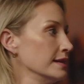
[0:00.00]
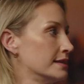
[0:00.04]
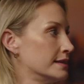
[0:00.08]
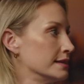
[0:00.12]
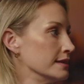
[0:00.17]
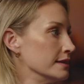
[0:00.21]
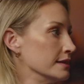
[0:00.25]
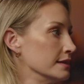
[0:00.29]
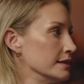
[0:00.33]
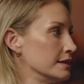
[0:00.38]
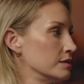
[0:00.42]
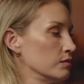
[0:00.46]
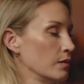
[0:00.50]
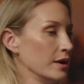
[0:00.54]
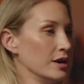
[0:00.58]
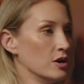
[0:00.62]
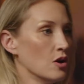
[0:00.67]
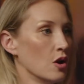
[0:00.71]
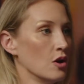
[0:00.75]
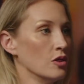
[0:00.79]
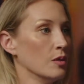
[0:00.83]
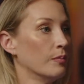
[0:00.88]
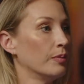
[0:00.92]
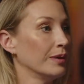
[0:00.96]
races, yeah. we
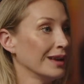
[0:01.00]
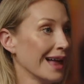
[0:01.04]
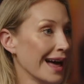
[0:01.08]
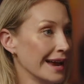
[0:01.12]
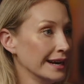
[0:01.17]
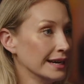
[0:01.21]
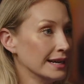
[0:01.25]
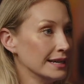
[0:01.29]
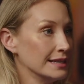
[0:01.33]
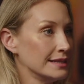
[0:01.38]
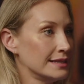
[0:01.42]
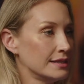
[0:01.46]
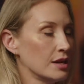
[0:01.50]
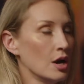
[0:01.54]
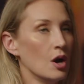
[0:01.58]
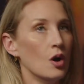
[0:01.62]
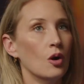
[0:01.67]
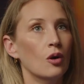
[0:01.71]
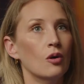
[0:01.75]
know the planets.